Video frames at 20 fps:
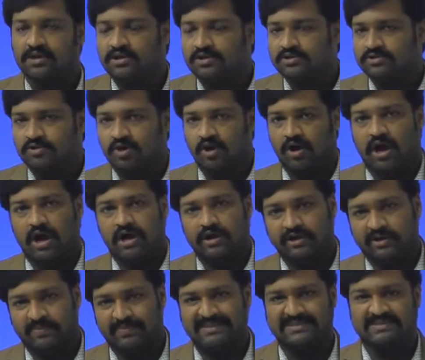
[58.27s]
So
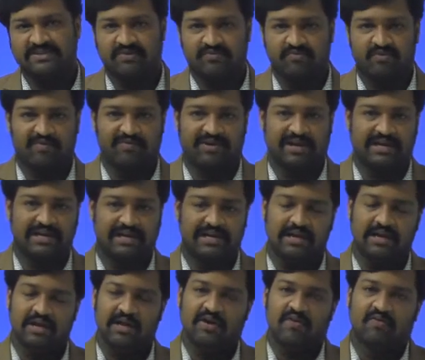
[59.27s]
it means
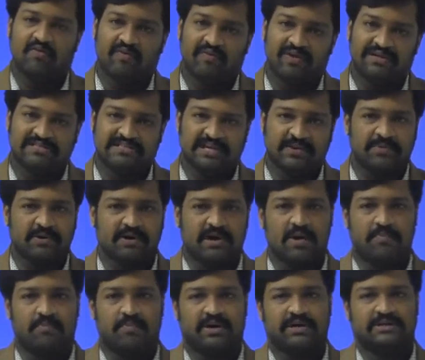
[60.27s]
oval shaped
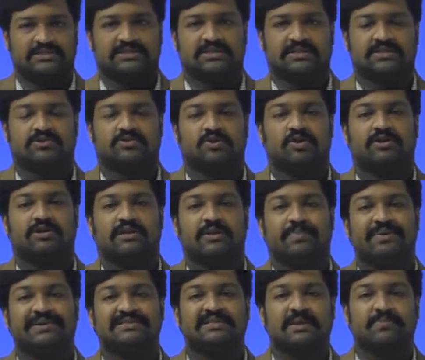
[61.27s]
components. So
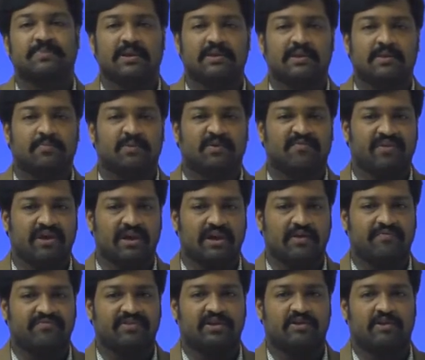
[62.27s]
depends upon the
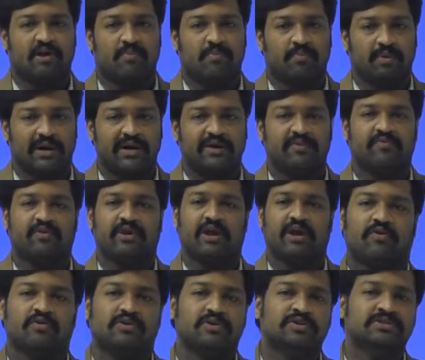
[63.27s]
profile of the component, we
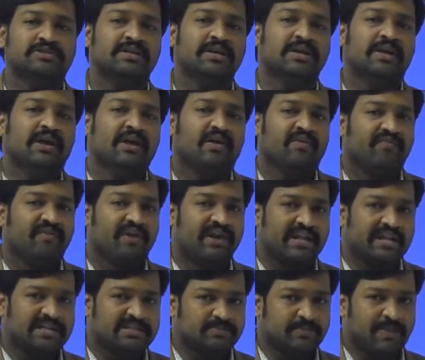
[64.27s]
used
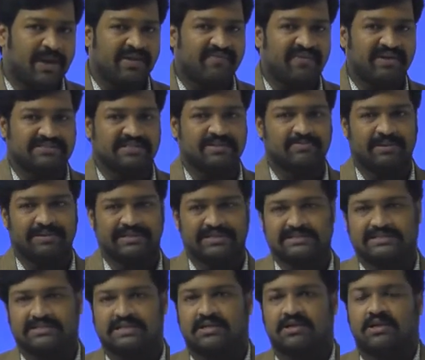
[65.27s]
various manufacturing
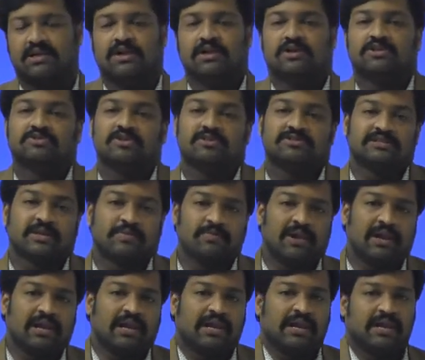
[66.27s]
methods. So
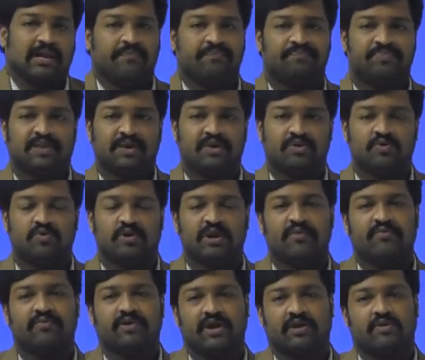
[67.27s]
similarly,
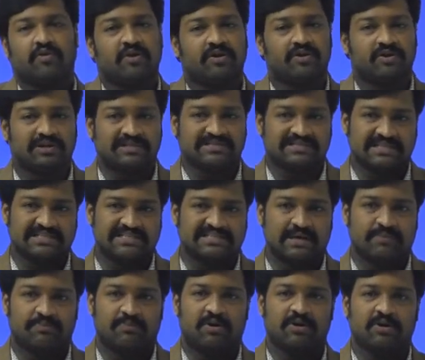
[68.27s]
today we are going to discuss
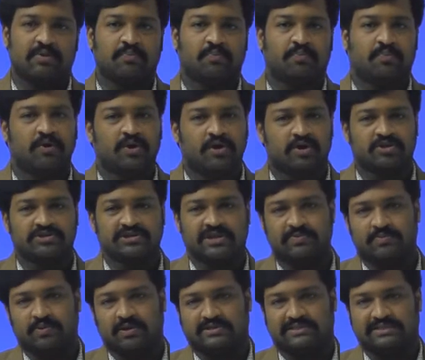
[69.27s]
about
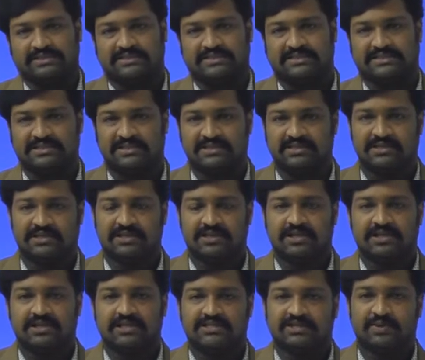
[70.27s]
Pultrusion process.
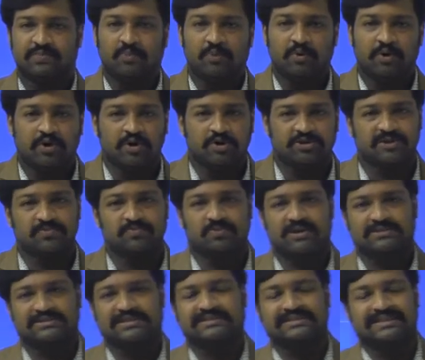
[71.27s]
So Pultrusion
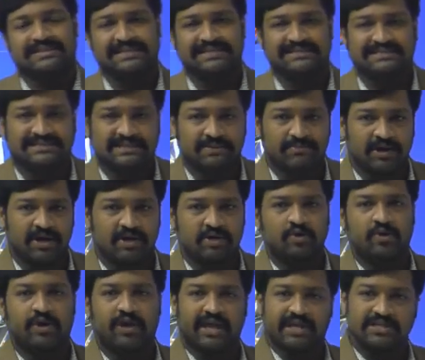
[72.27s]
process is similar
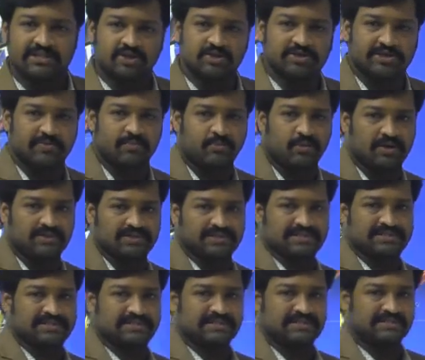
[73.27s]
to extrusion
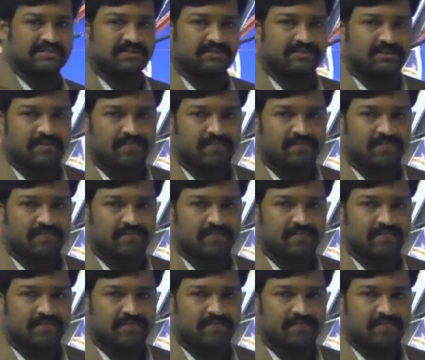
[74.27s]
process.